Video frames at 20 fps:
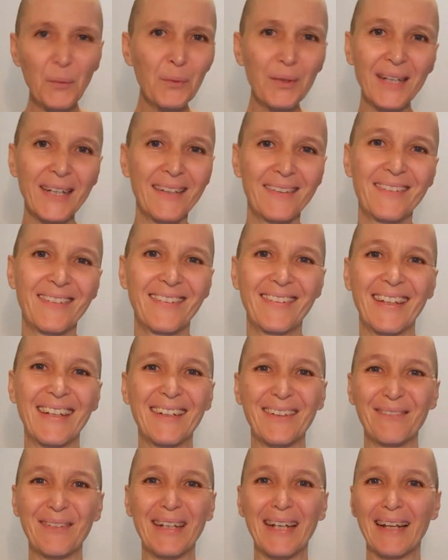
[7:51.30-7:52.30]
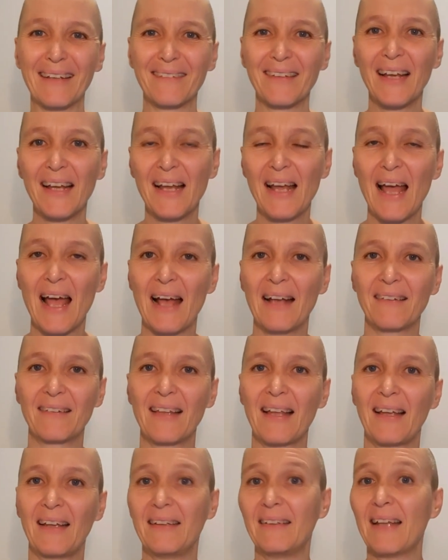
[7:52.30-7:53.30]
Or you can just think of it
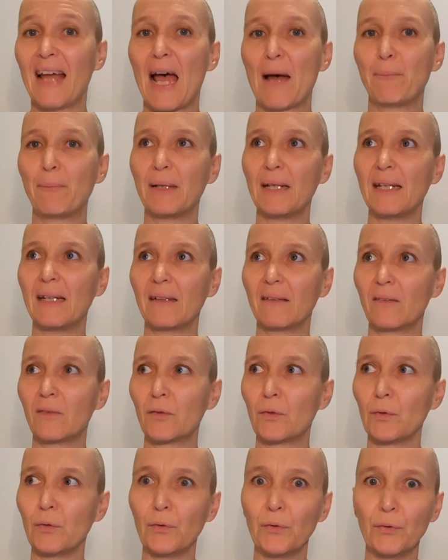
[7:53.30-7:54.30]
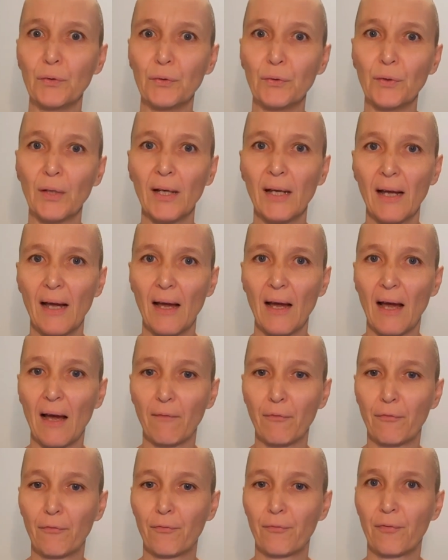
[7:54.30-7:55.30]
as it happening to
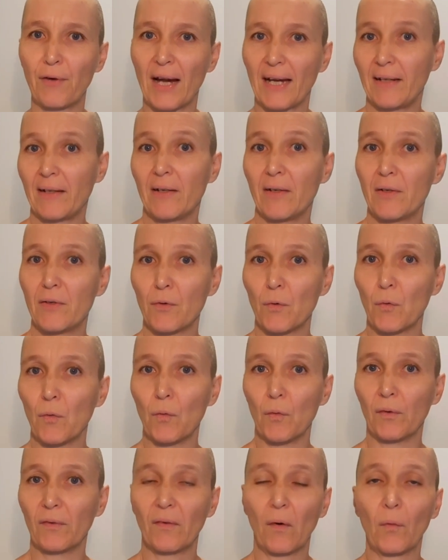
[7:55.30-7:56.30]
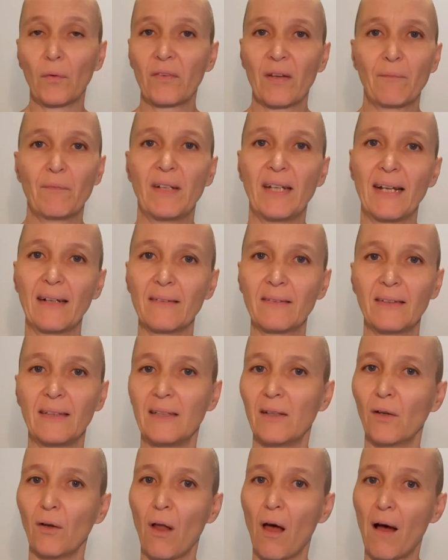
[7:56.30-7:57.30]
a friend or someone else
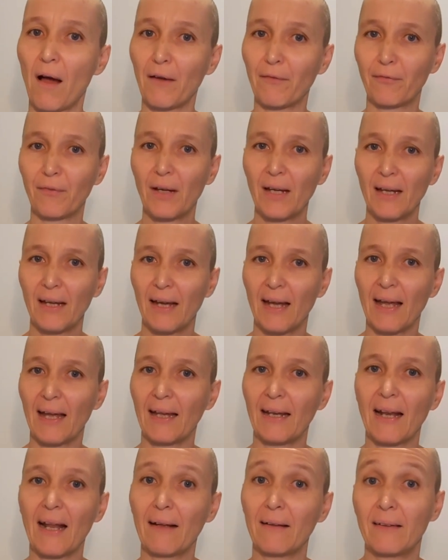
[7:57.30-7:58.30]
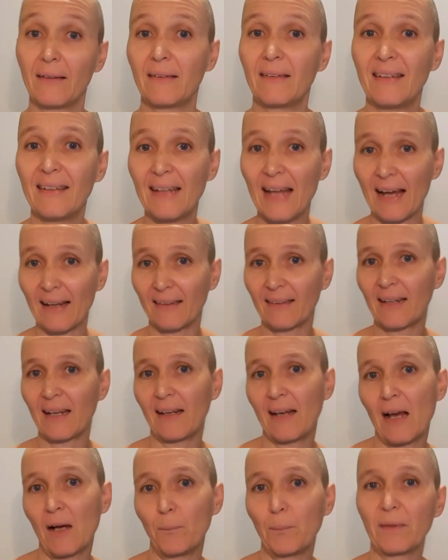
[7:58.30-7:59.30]
in your life, and that
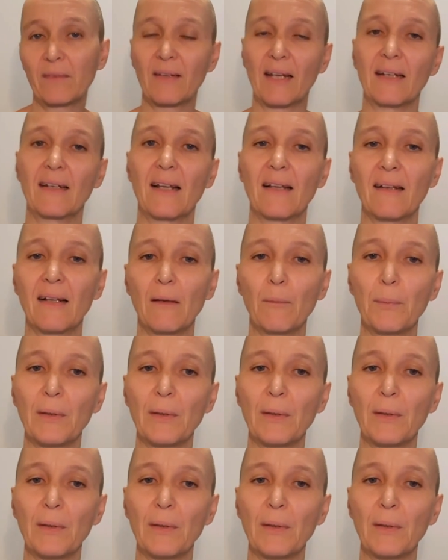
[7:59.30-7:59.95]
can help us get that